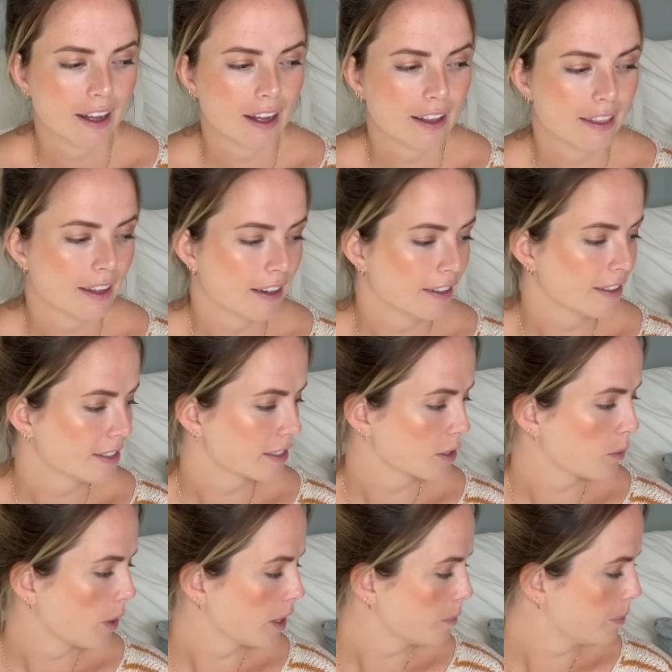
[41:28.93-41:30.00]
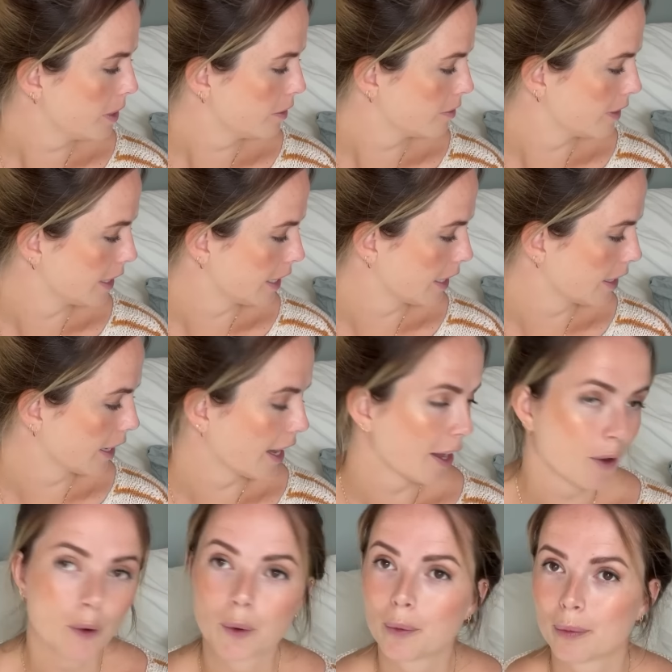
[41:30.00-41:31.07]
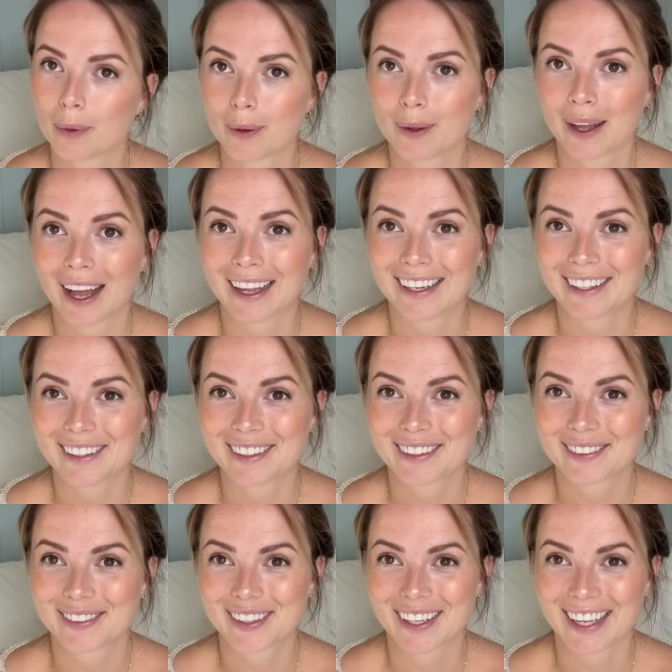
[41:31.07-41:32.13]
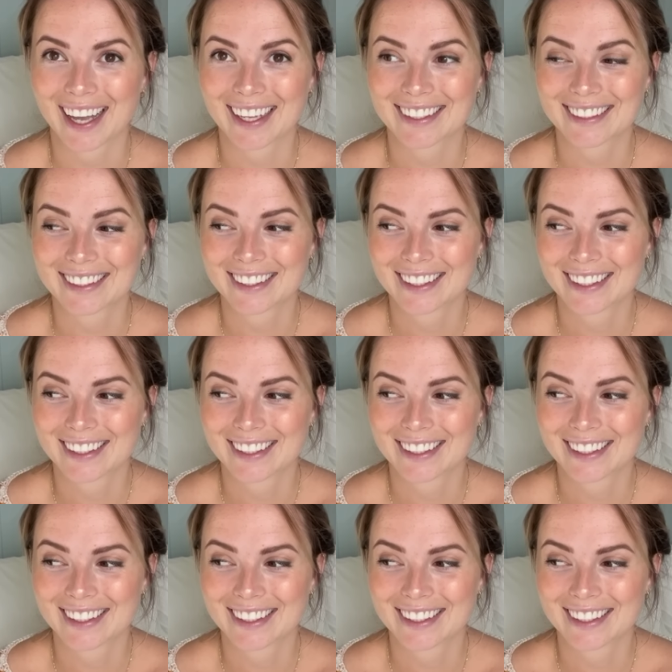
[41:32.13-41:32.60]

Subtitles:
There's quite a bit of knitting. I hope I didn't forget